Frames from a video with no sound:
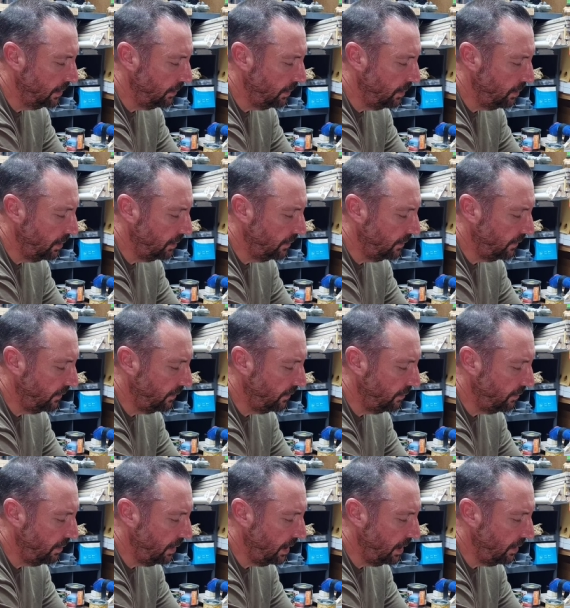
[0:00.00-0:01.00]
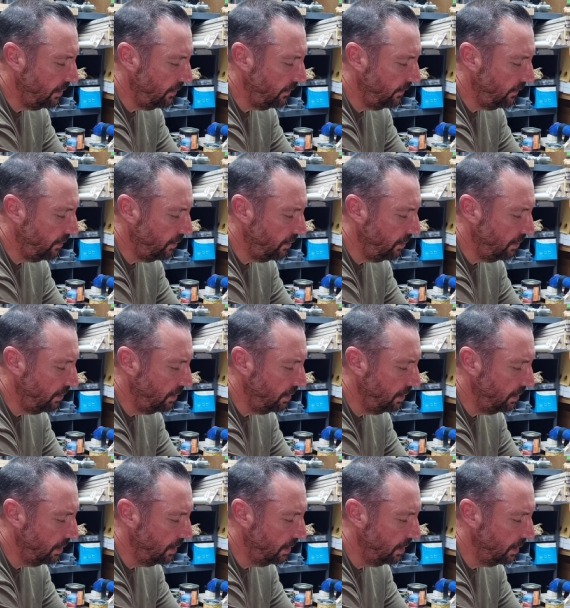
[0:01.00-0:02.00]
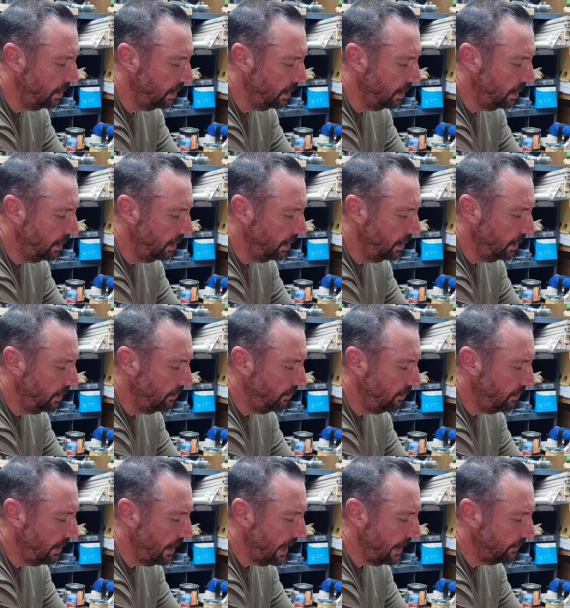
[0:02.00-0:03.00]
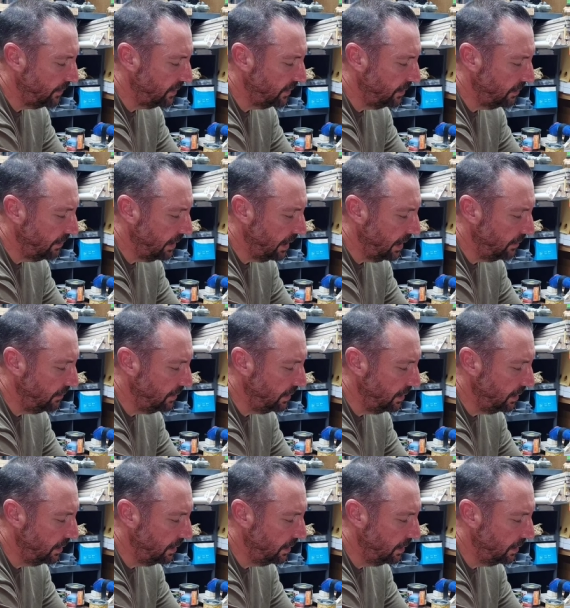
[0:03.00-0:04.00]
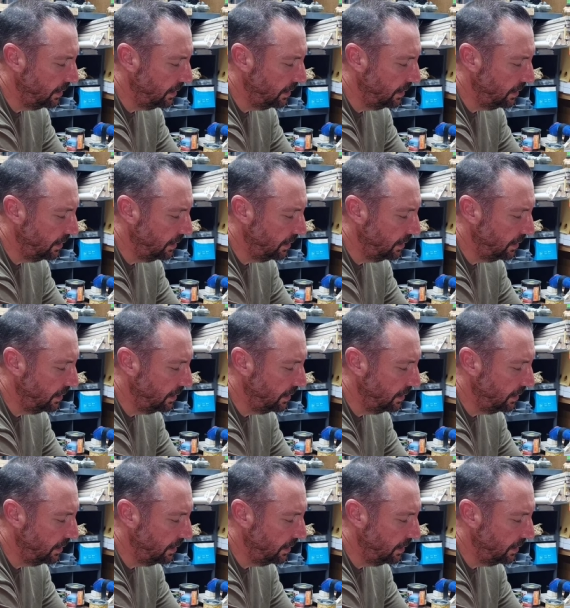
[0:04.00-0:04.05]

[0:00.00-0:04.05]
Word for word: So we want three or four wraps around.